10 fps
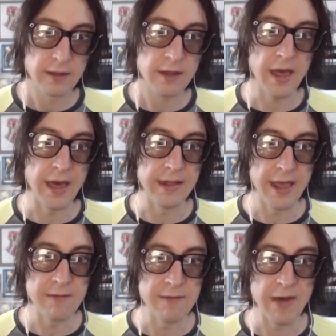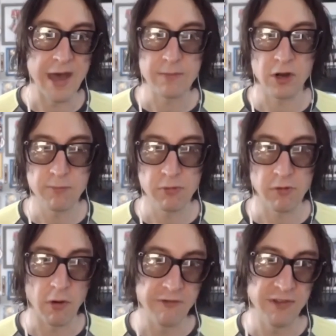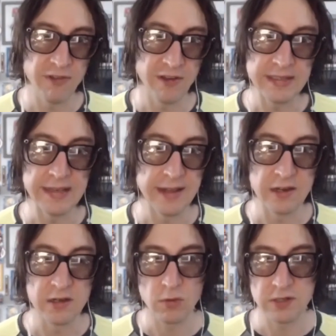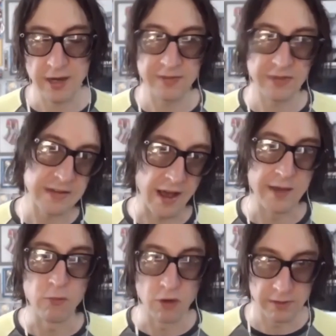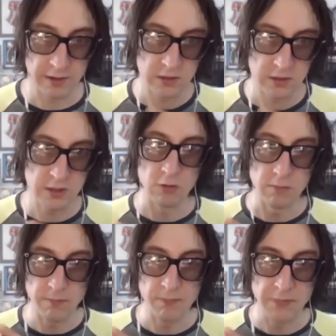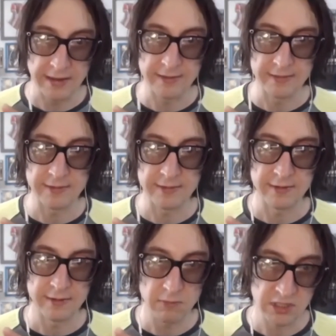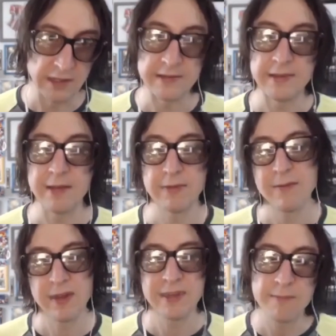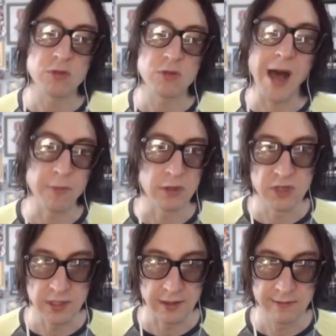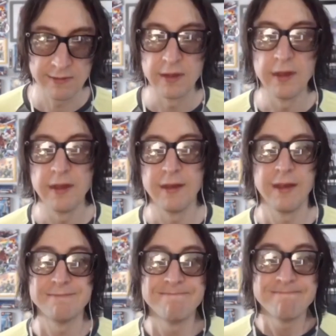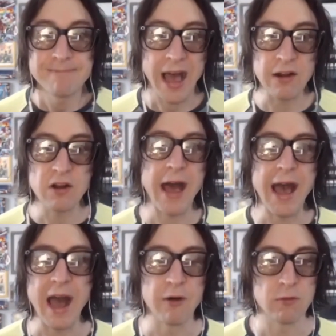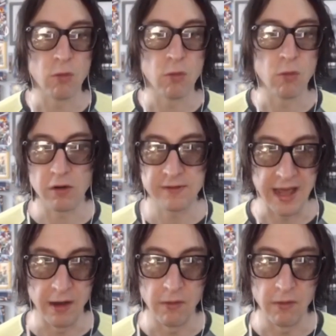and a MacBook Pro 15-inch, which at the time were the two biggest machines, they're the most popular machines. I don't know how it works now.